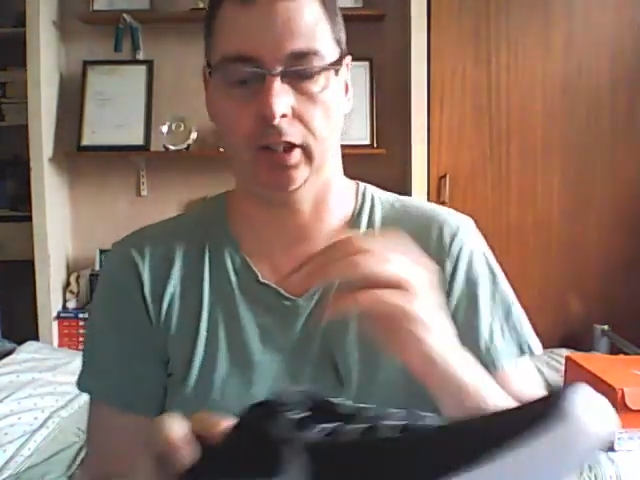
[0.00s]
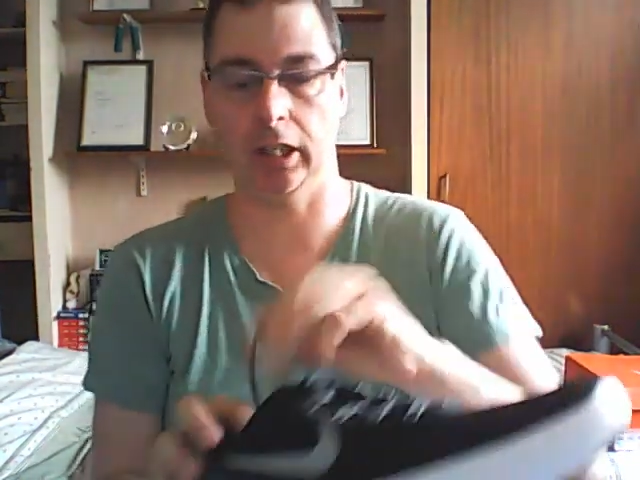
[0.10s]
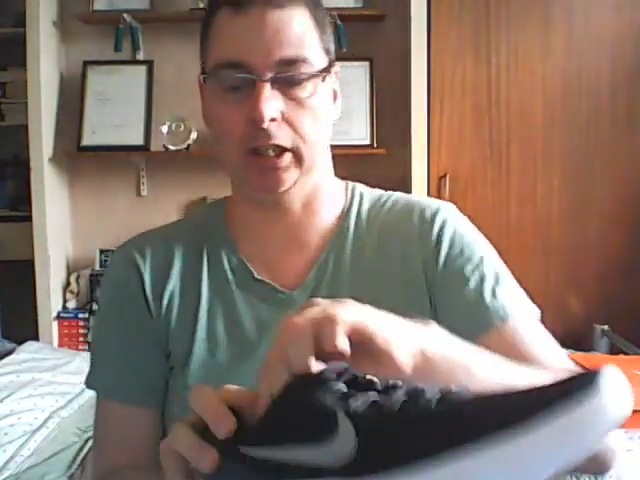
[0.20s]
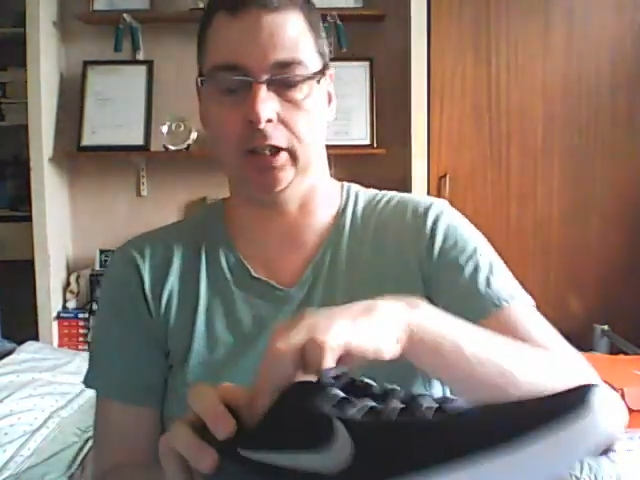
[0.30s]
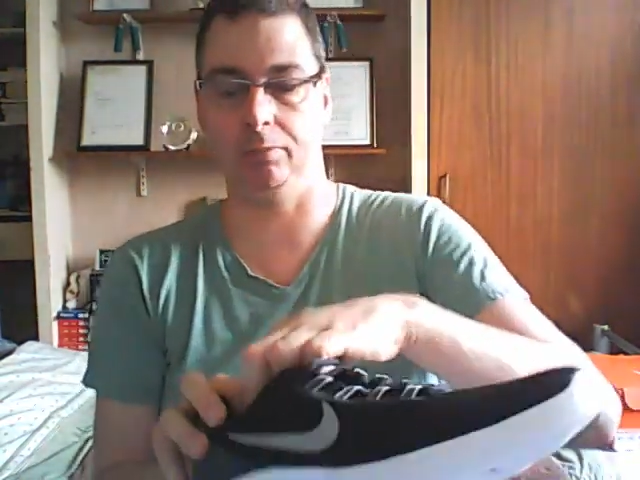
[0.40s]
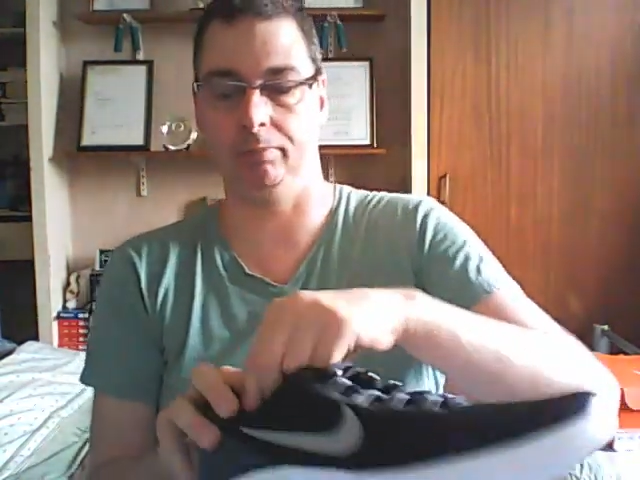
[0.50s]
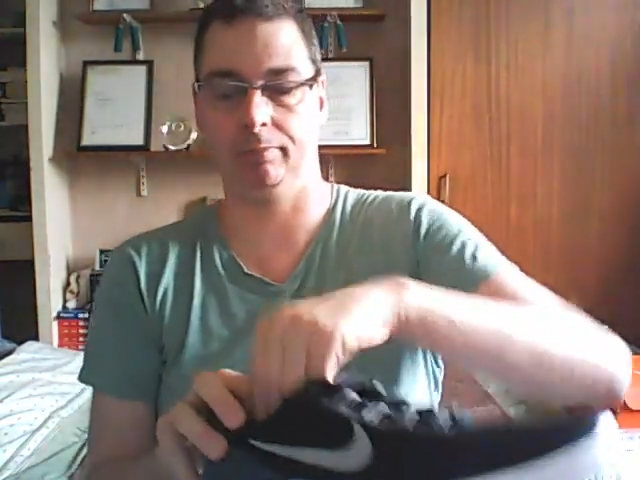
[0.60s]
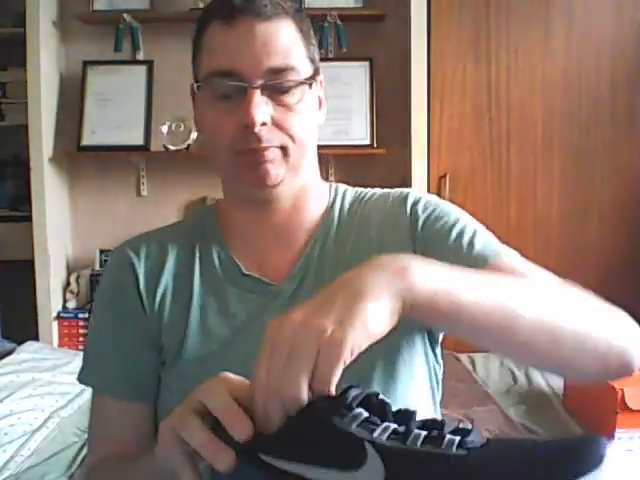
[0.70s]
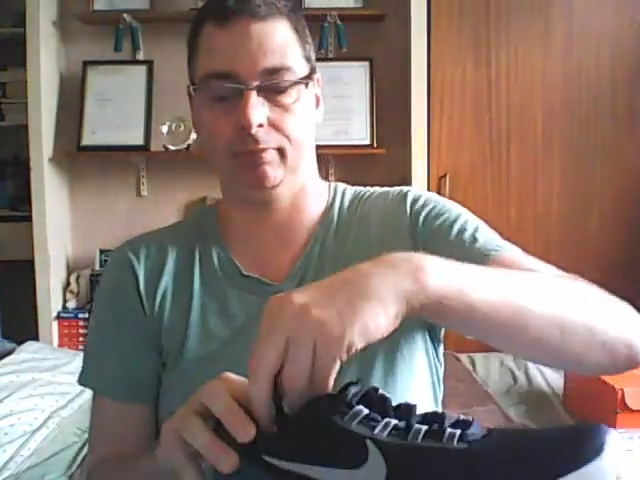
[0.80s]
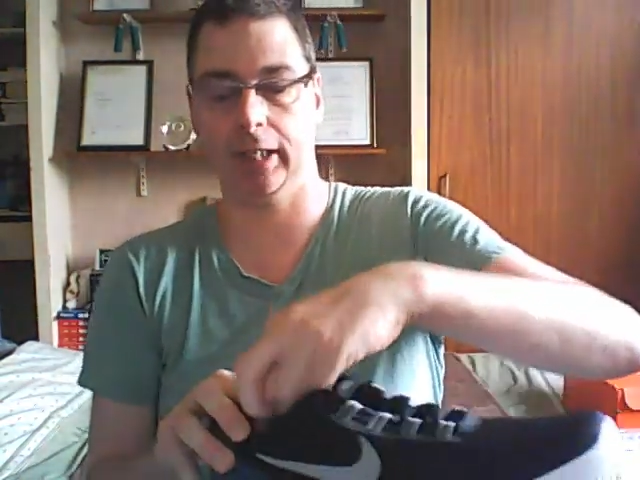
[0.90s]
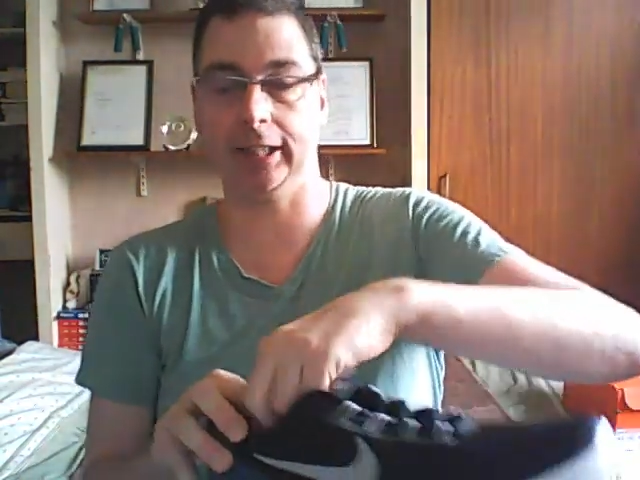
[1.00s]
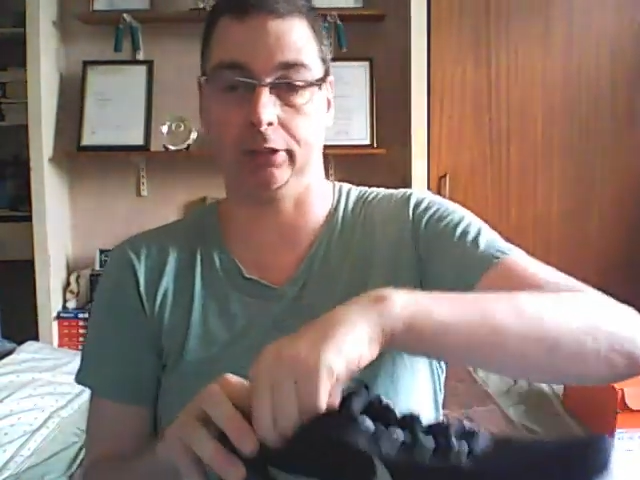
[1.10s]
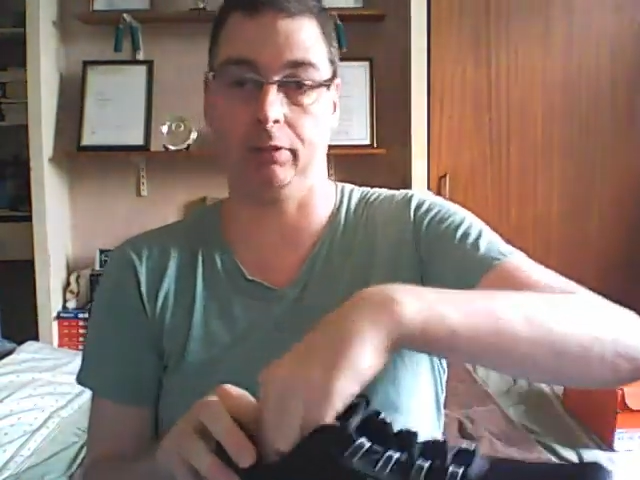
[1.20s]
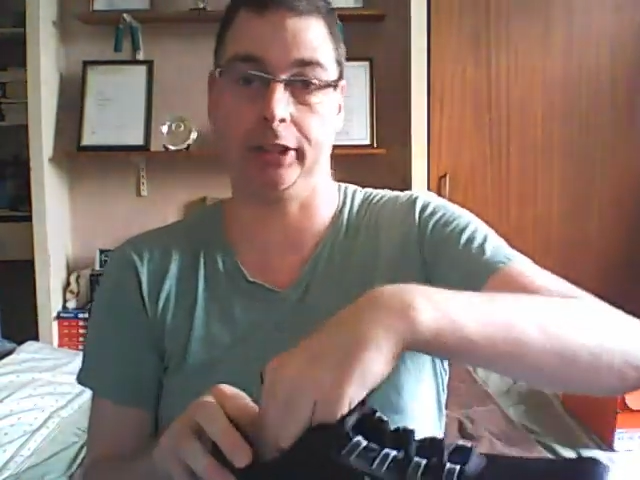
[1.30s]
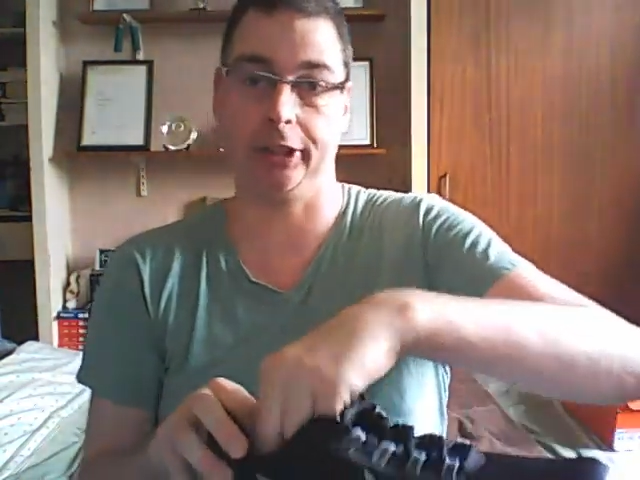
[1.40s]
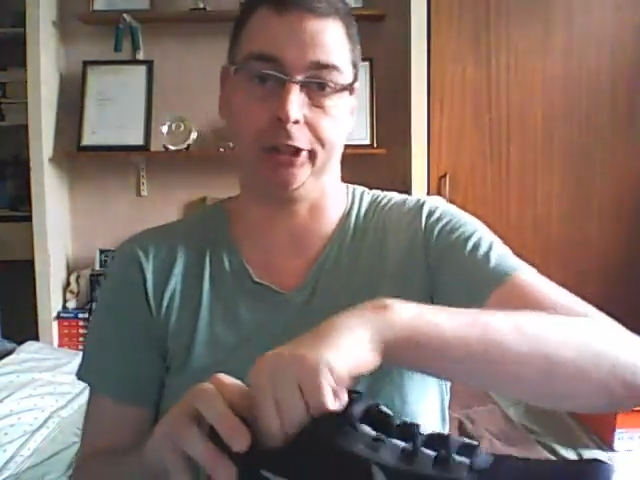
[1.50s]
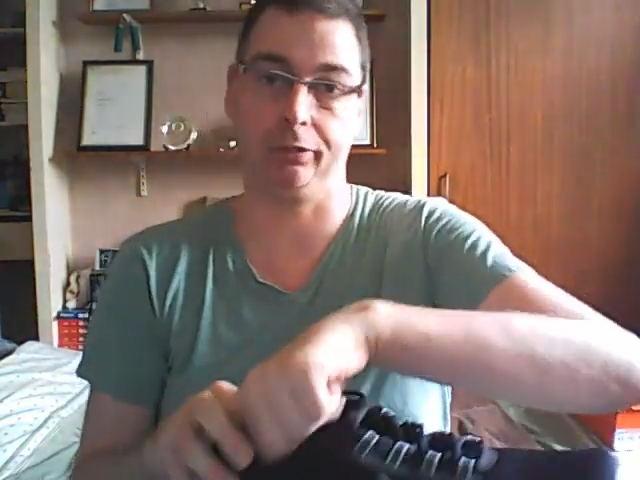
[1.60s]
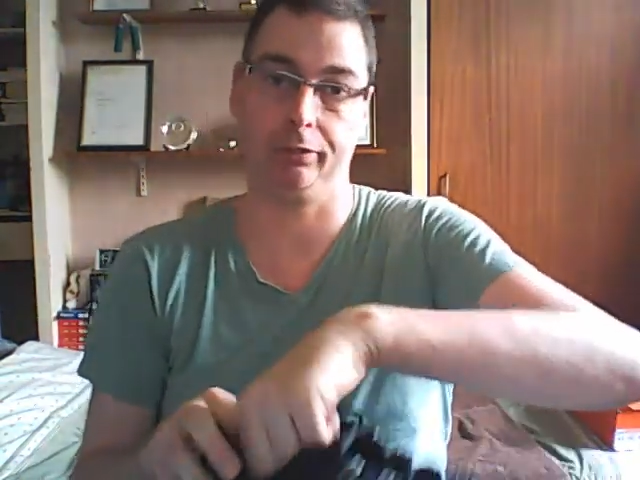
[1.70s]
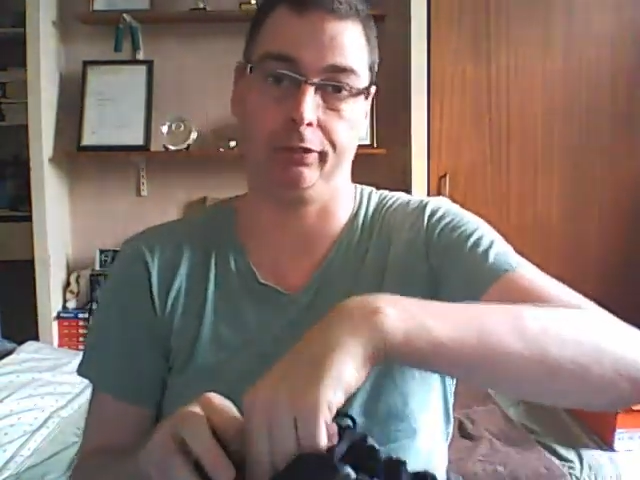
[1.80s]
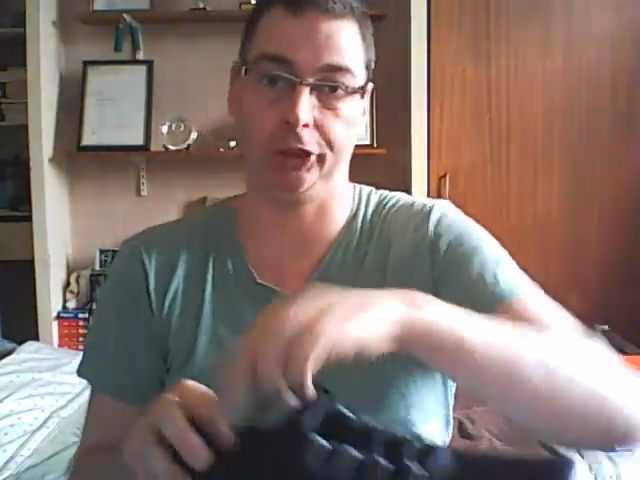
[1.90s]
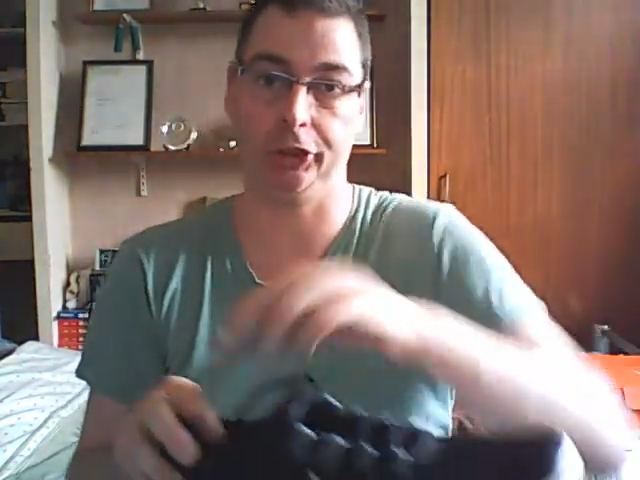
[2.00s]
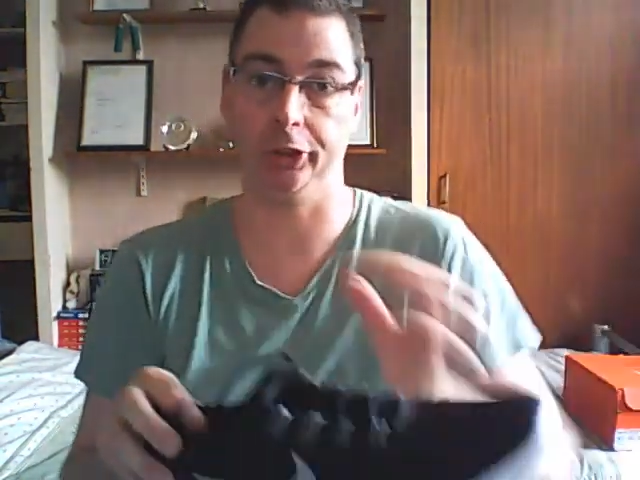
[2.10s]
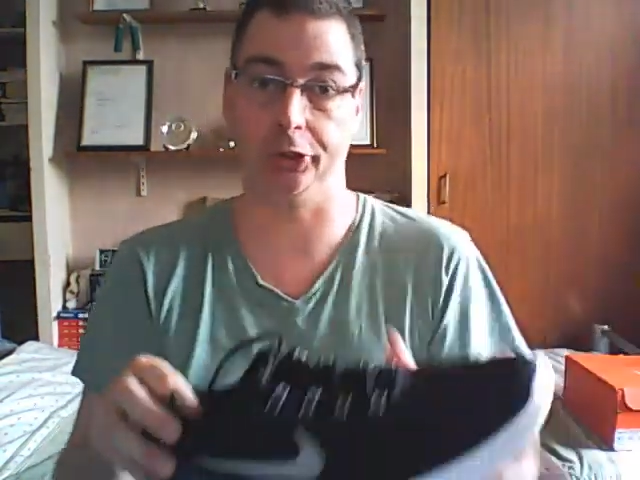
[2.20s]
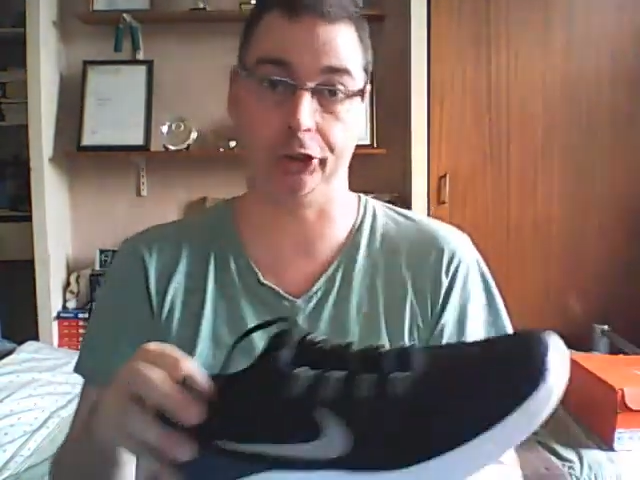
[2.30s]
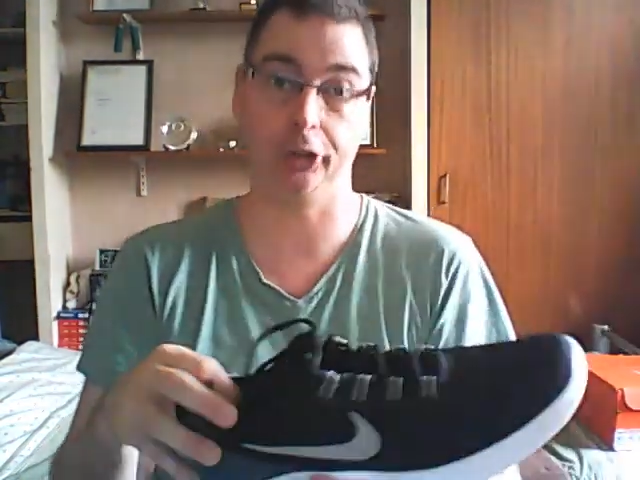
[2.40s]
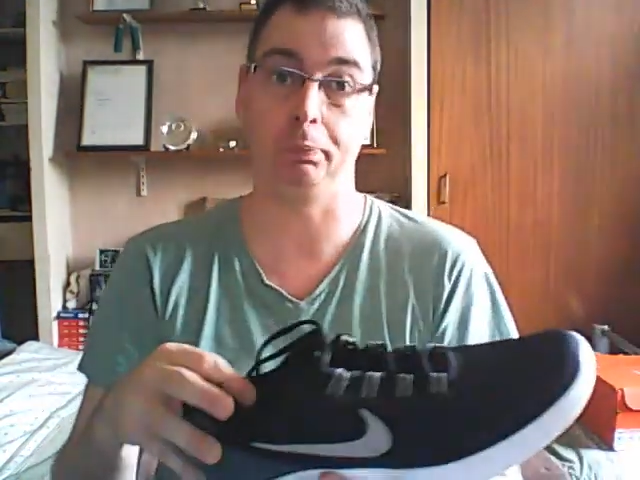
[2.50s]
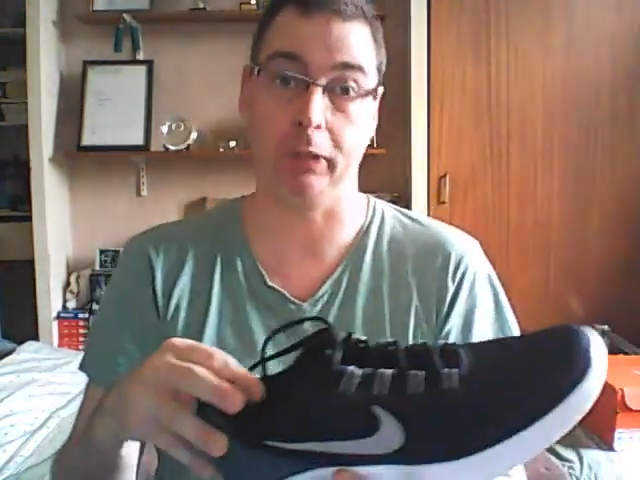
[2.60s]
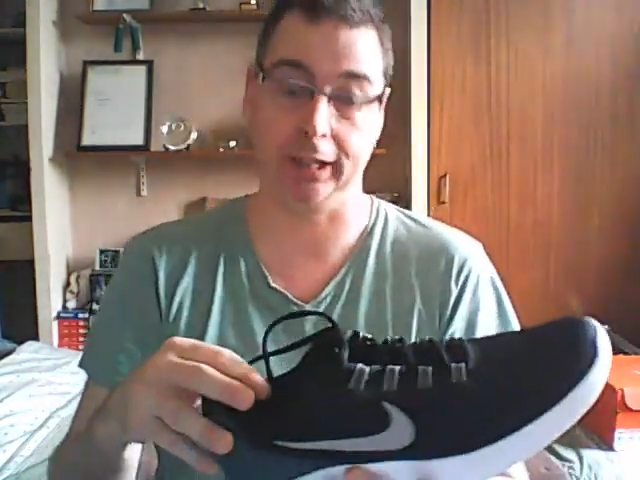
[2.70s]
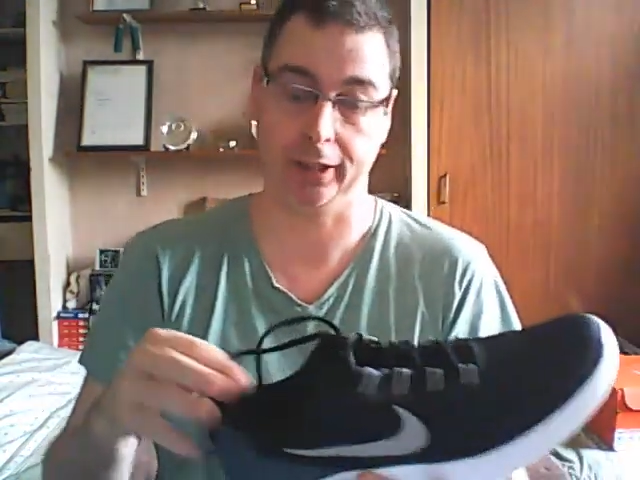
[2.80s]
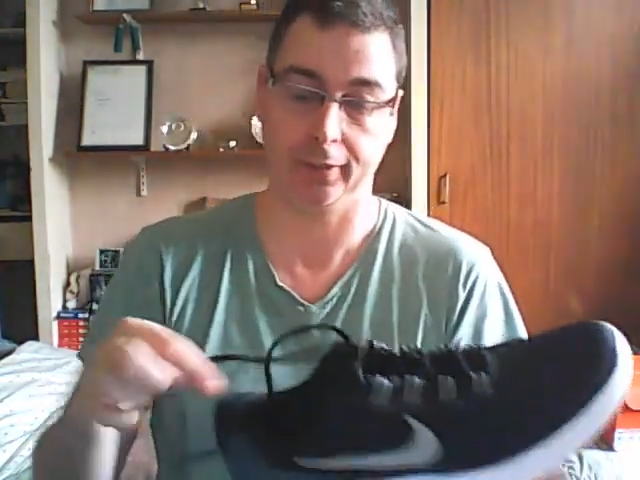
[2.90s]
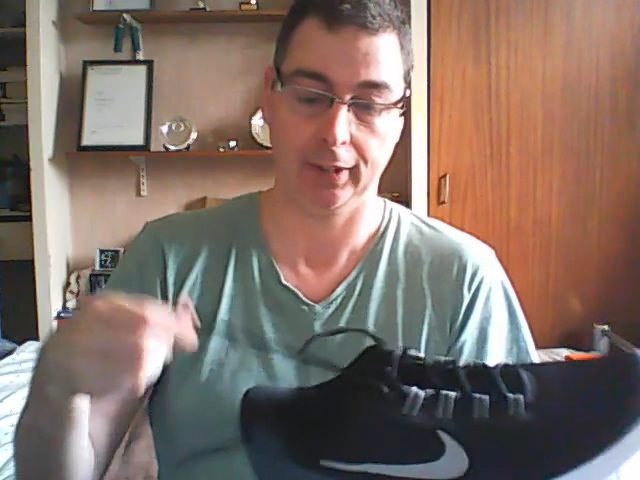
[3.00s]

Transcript: as a running shoe should be.